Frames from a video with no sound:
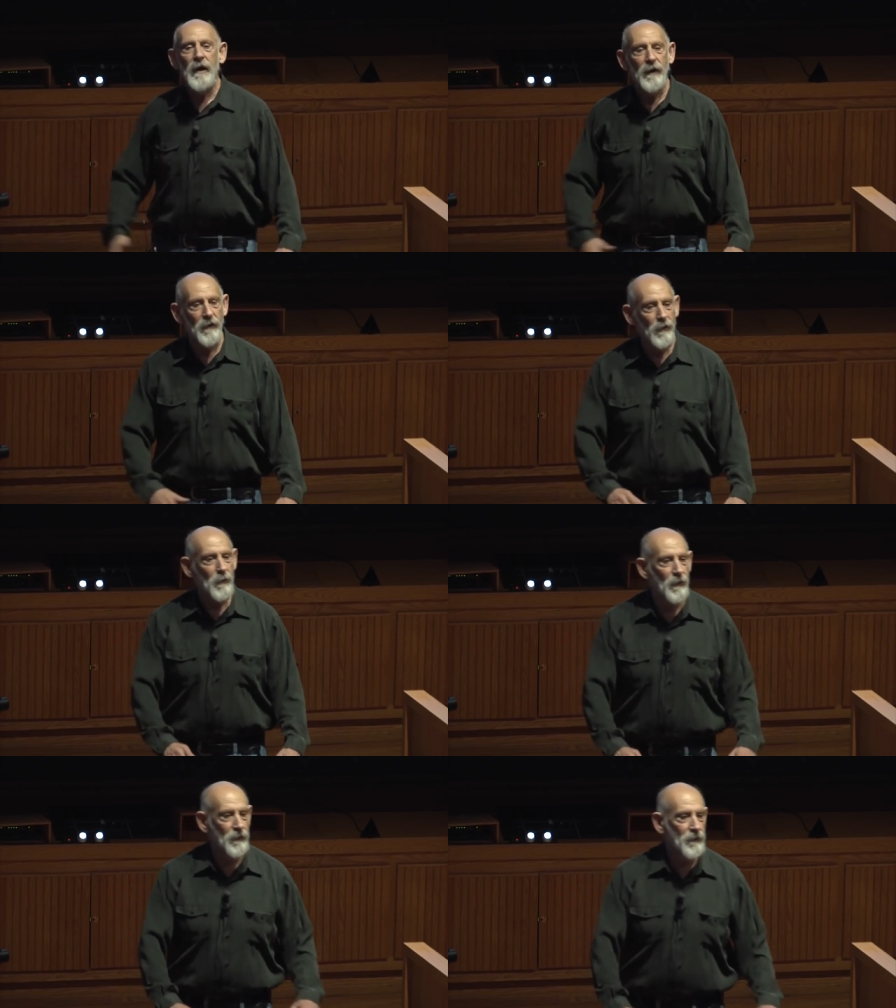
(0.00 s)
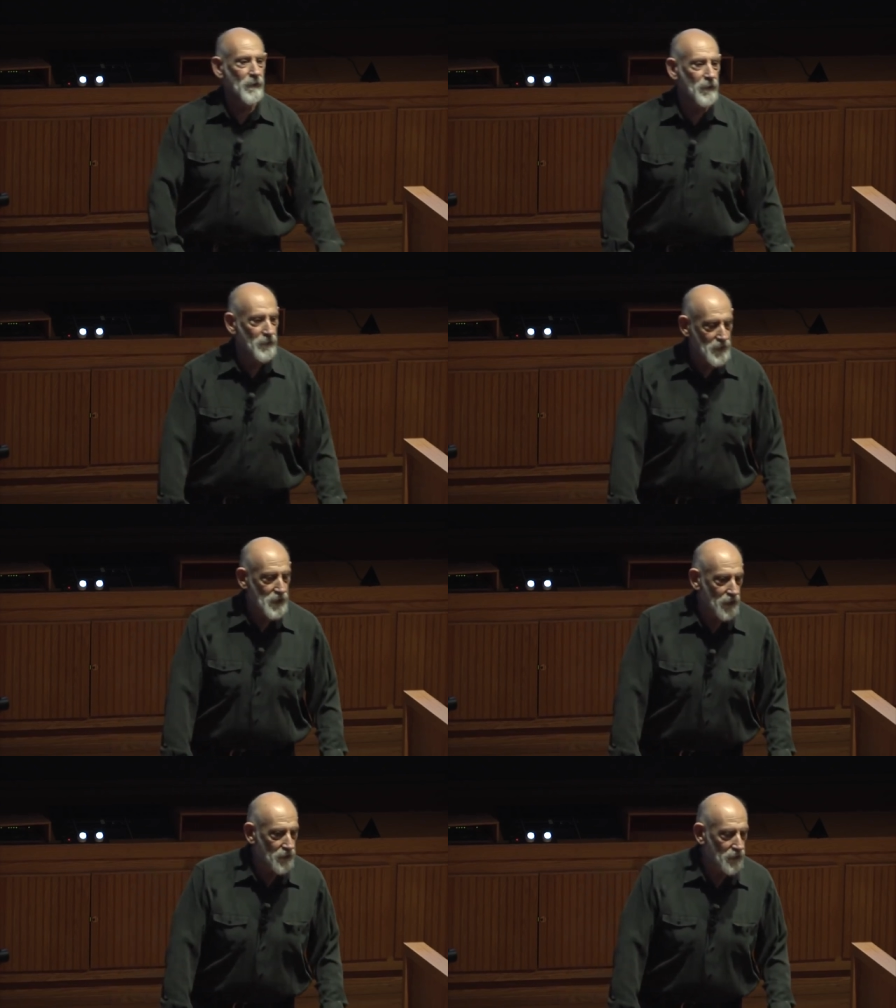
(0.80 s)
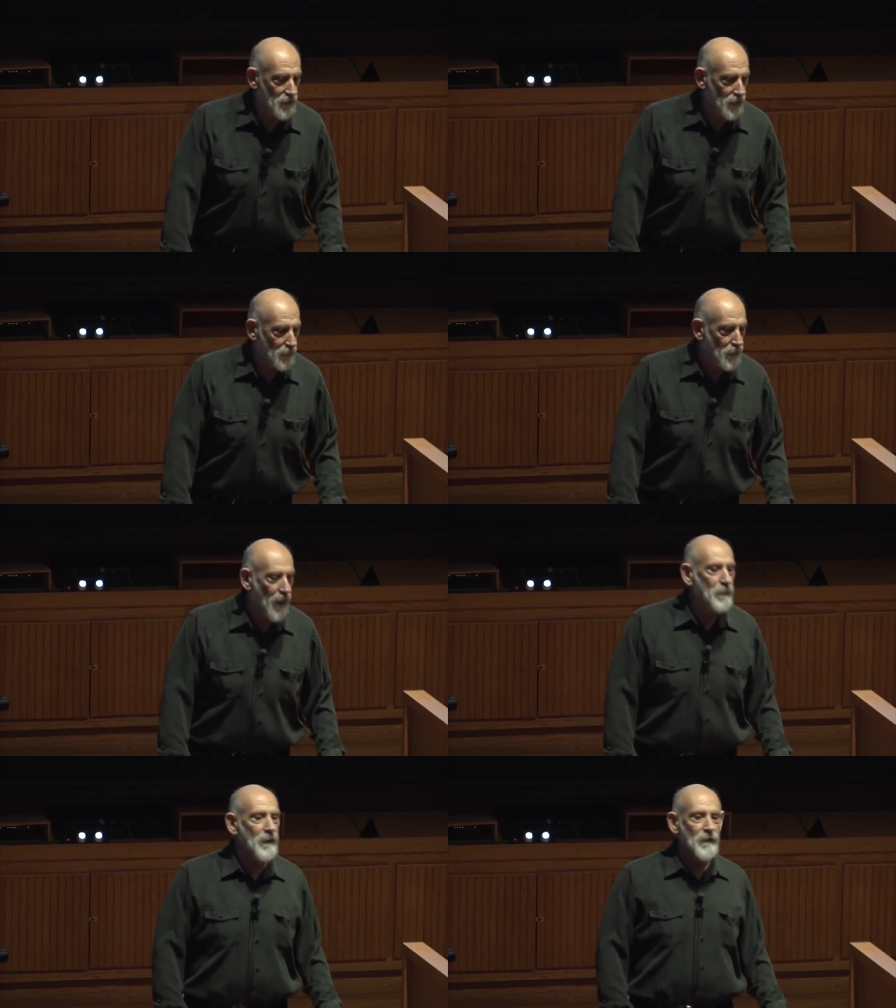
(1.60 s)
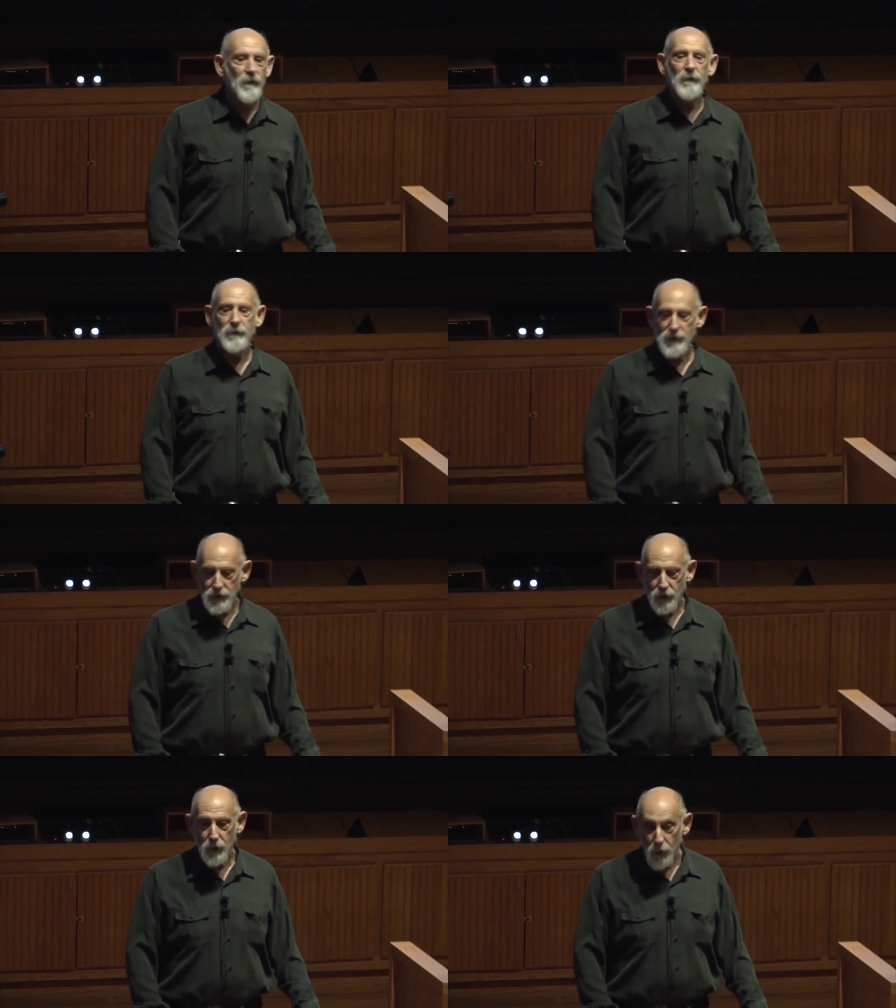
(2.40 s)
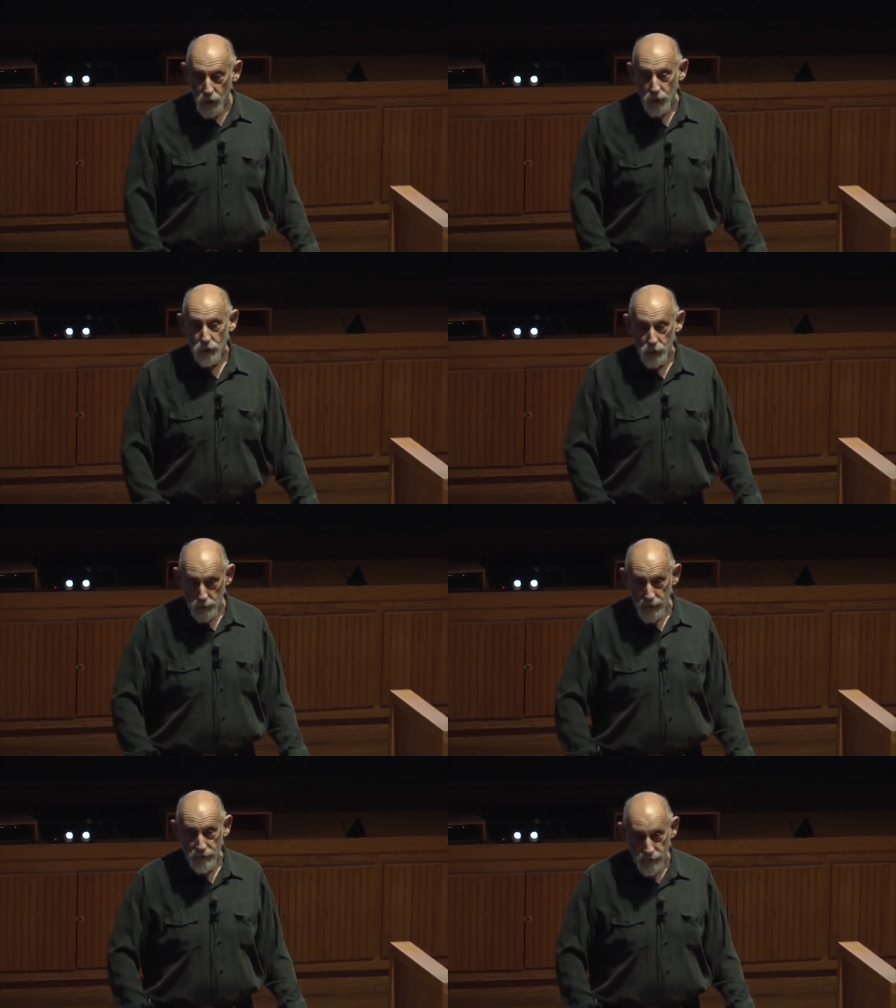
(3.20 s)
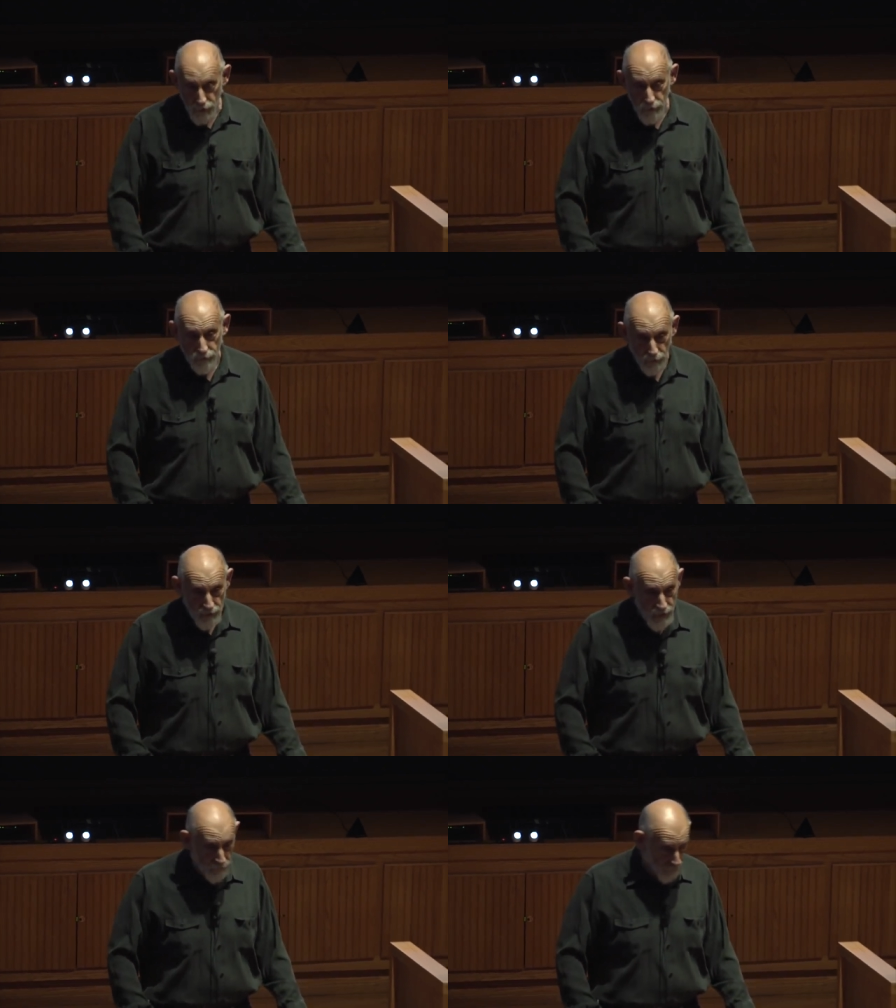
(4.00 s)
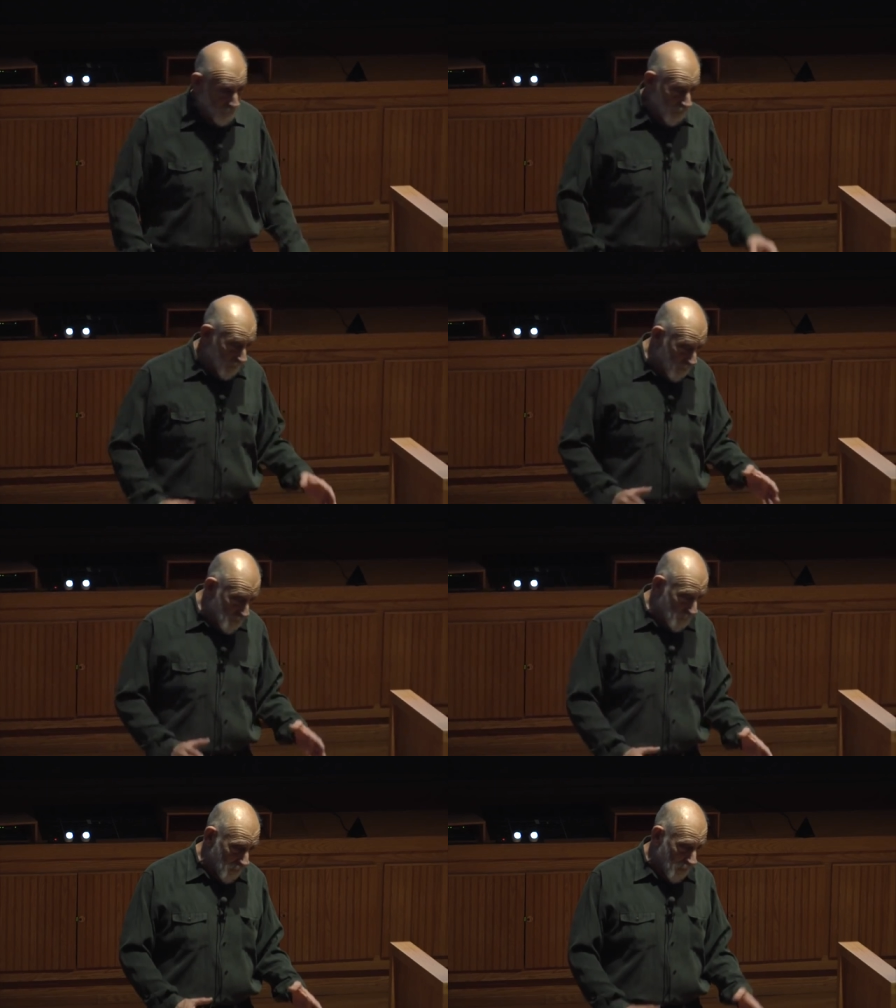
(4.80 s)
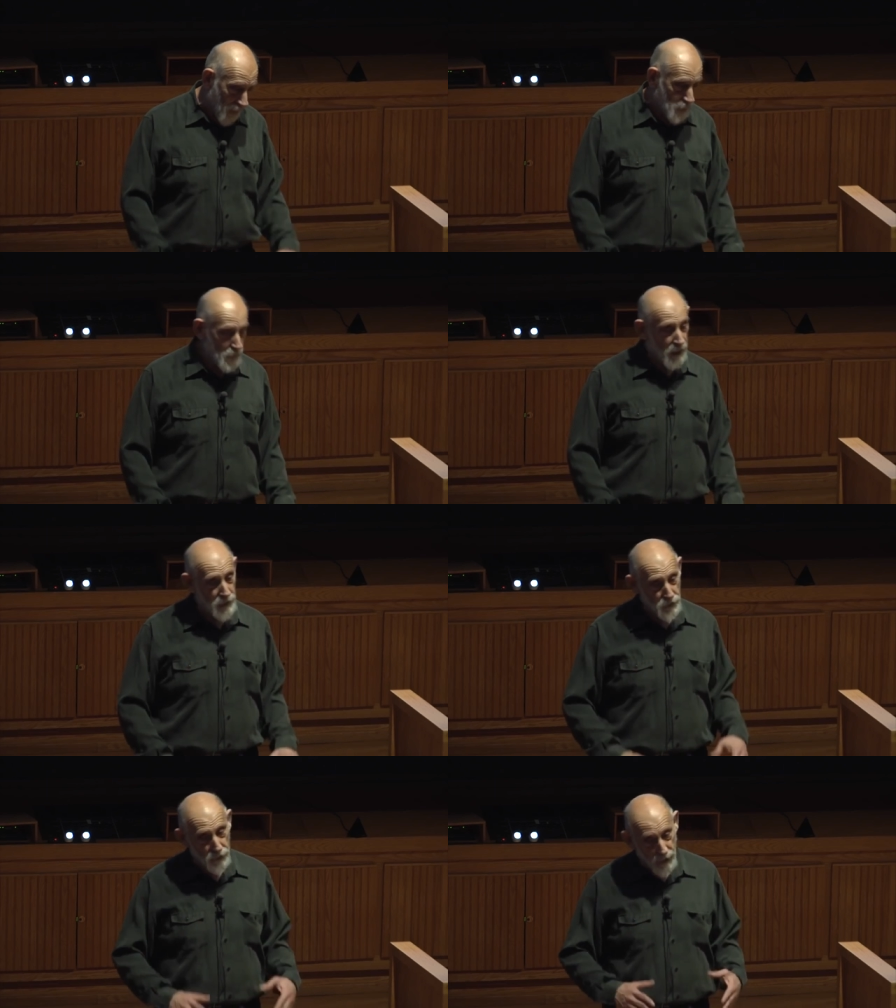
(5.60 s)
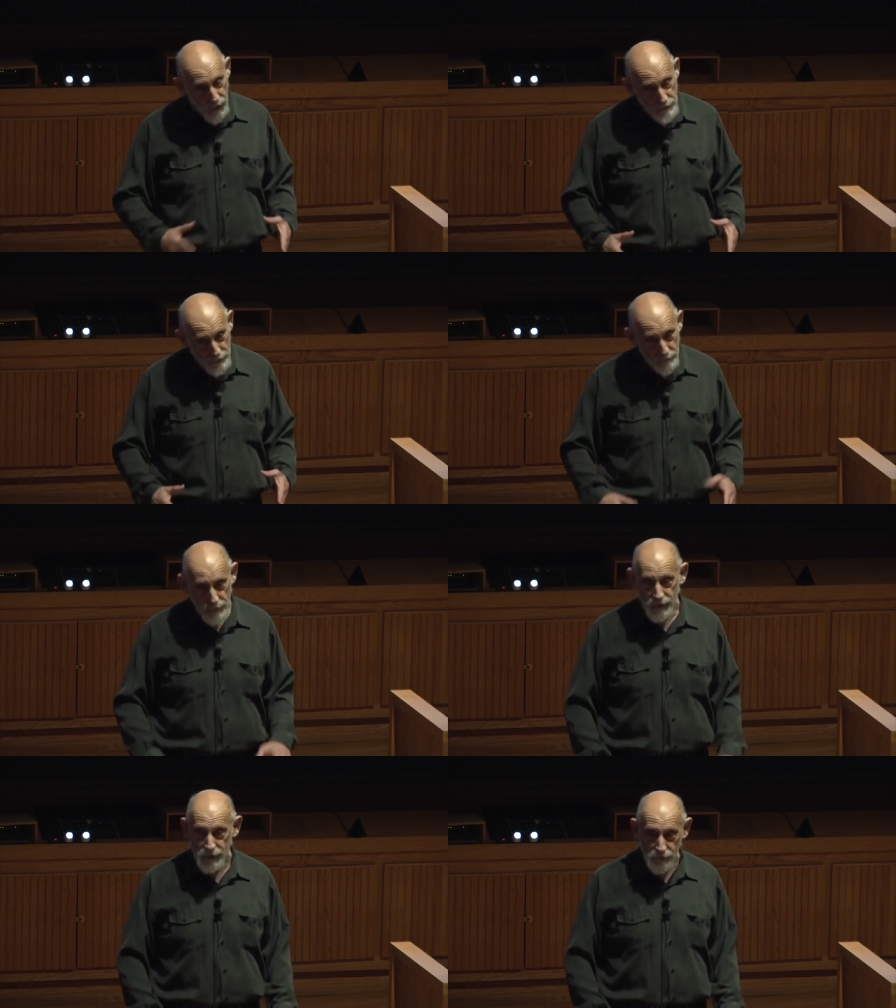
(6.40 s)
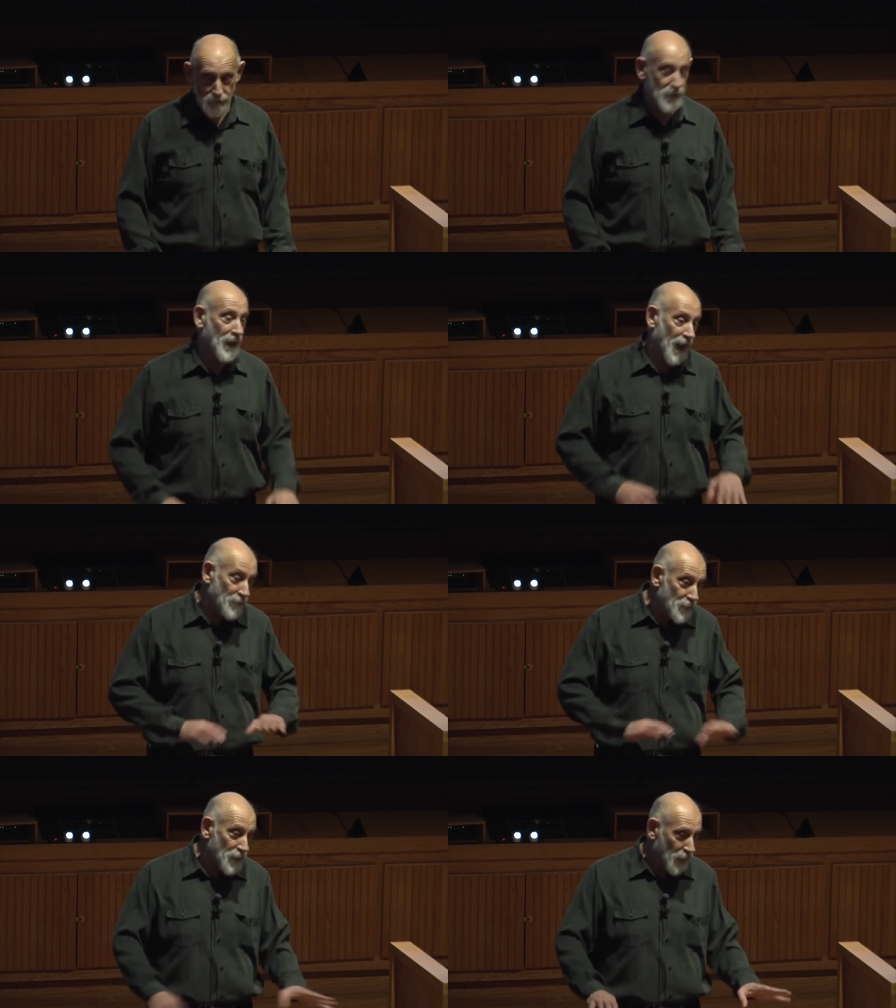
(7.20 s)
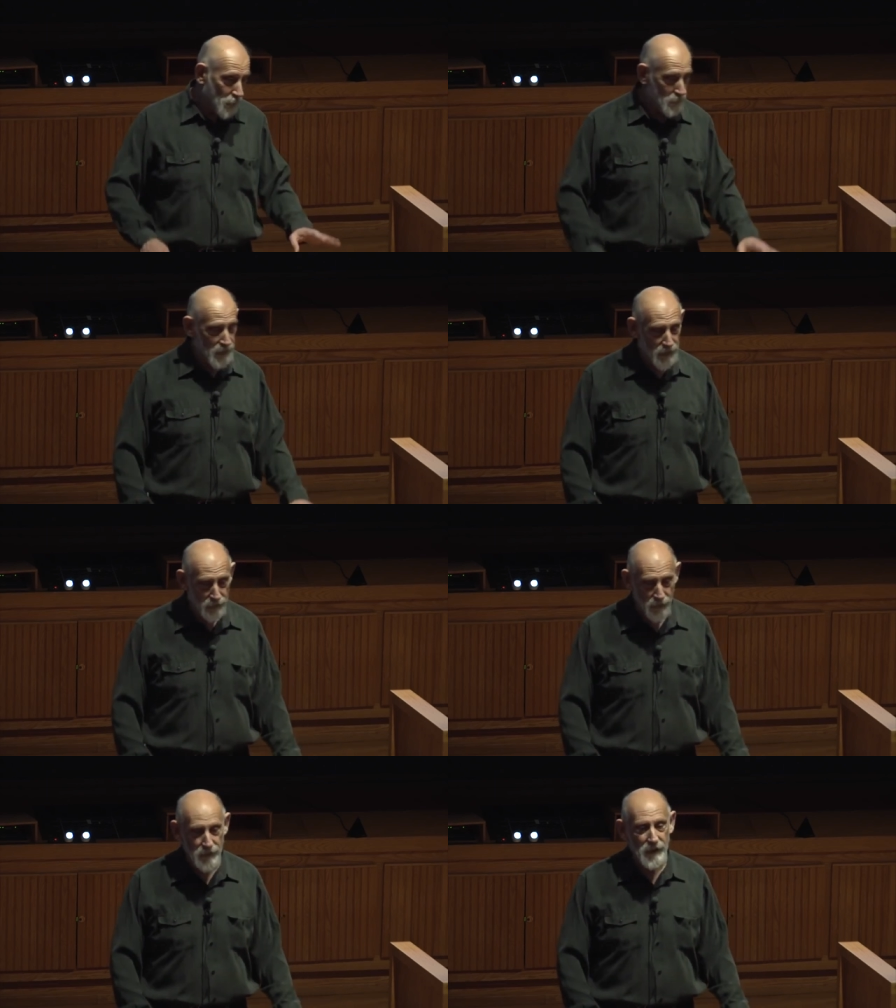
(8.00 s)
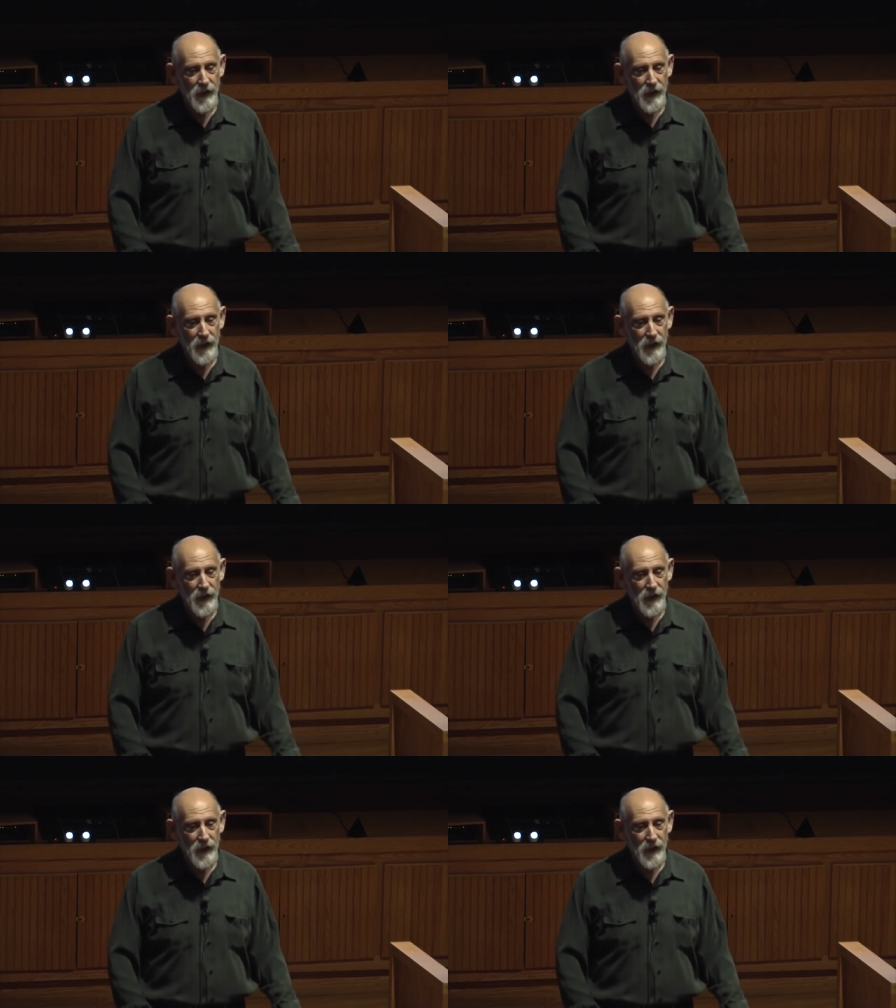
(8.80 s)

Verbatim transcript: In other words, physics, the properties of a physical world would be very, very different. In addition to the cosmological constant being different, everything would be different.